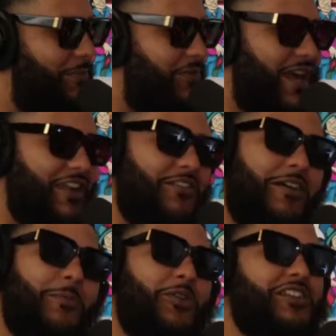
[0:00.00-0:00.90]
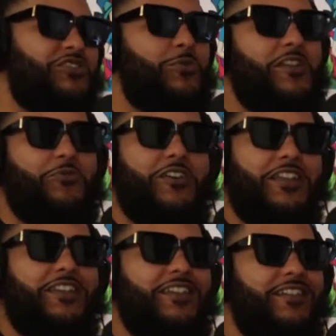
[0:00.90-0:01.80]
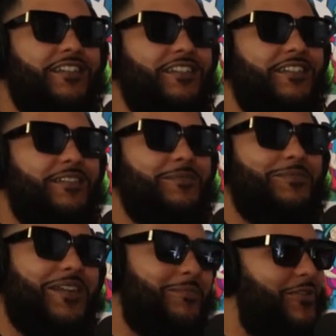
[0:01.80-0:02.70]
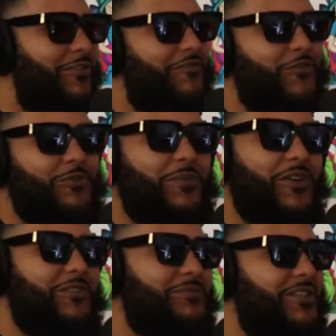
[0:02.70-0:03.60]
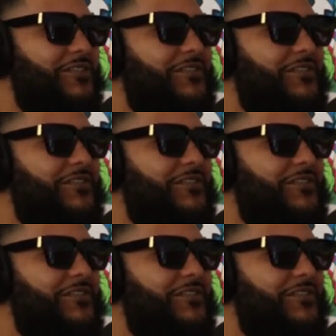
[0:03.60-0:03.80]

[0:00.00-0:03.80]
bro? I know Young. I'm only 21 but I'm going full bald, bro.